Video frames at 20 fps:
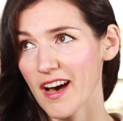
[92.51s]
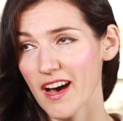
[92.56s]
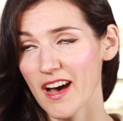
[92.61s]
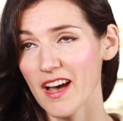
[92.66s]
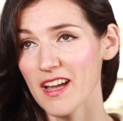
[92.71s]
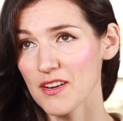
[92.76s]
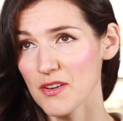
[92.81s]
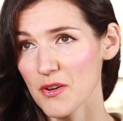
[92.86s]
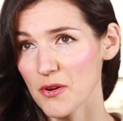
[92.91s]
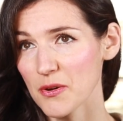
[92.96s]

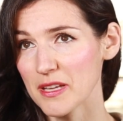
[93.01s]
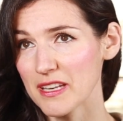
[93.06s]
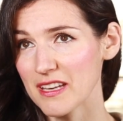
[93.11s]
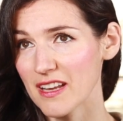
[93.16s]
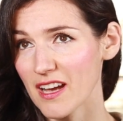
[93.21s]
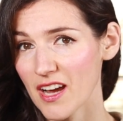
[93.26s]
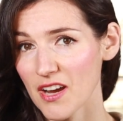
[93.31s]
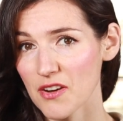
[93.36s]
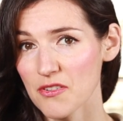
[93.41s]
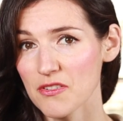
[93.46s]
I know it.
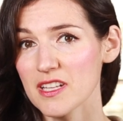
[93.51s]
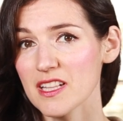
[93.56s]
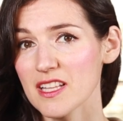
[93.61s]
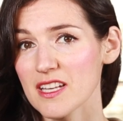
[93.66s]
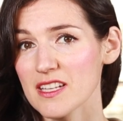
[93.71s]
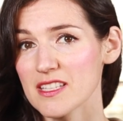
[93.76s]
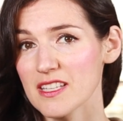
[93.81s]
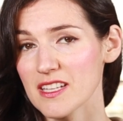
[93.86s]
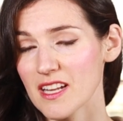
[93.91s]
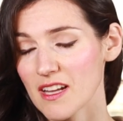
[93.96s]
I
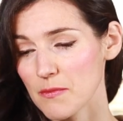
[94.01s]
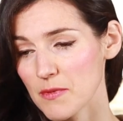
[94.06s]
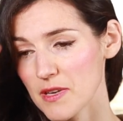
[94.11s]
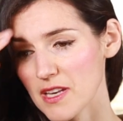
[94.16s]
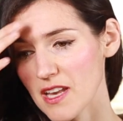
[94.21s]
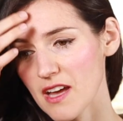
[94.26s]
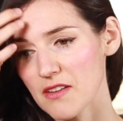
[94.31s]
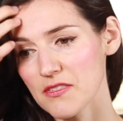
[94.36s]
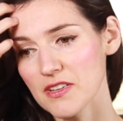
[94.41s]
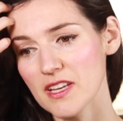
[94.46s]
realize it. I've
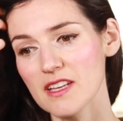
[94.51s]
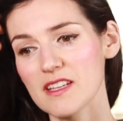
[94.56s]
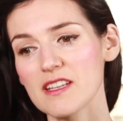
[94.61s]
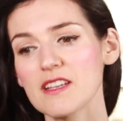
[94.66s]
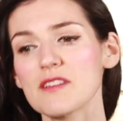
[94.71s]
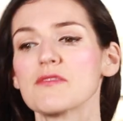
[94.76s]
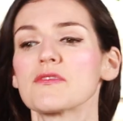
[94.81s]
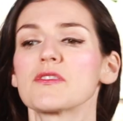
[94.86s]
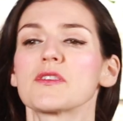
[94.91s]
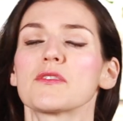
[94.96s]
been navigating
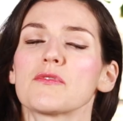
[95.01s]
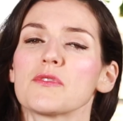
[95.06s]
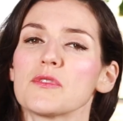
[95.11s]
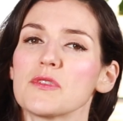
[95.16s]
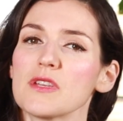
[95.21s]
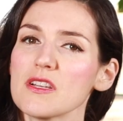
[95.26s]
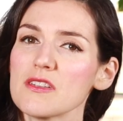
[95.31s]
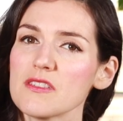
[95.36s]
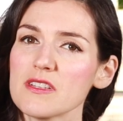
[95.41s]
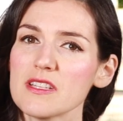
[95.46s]
it for a few
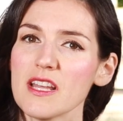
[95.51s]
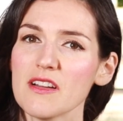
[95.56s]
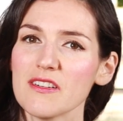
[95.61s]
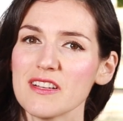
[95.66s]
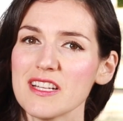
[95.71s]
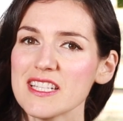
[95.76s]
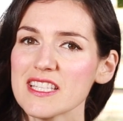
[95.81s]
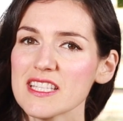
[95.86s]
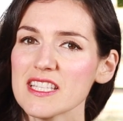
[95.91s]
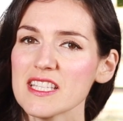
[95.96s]
years now
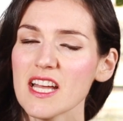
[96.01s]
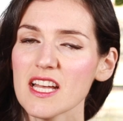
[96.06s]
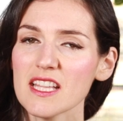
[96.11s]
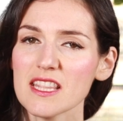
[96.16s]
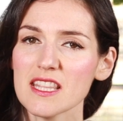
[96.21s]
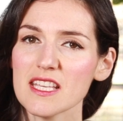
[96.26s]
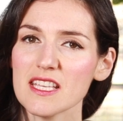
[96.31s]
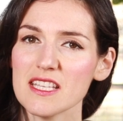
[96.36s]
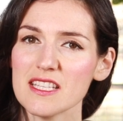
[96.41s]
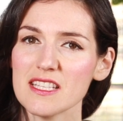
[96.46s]
and it's
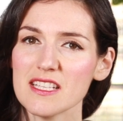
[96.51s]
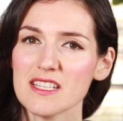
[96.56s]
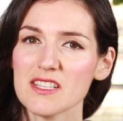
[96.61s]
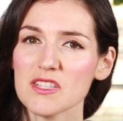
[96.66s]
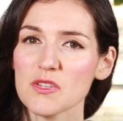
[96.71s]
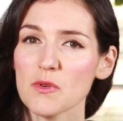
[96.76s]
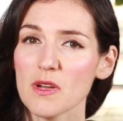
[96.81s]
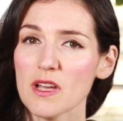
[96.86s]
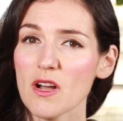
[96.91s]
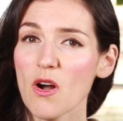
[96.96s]
not the easiest.
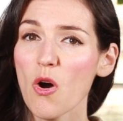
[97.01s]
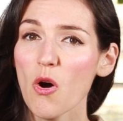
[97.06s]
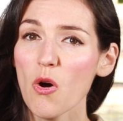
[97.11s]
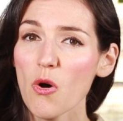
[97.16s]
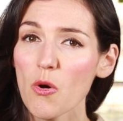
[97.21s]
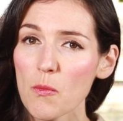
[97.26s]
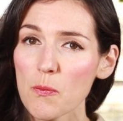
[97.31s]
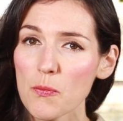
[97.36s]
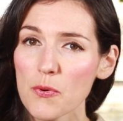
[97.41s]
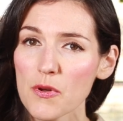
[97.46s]
So I
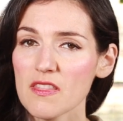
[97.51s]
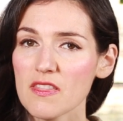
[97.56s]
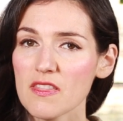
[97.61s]
hope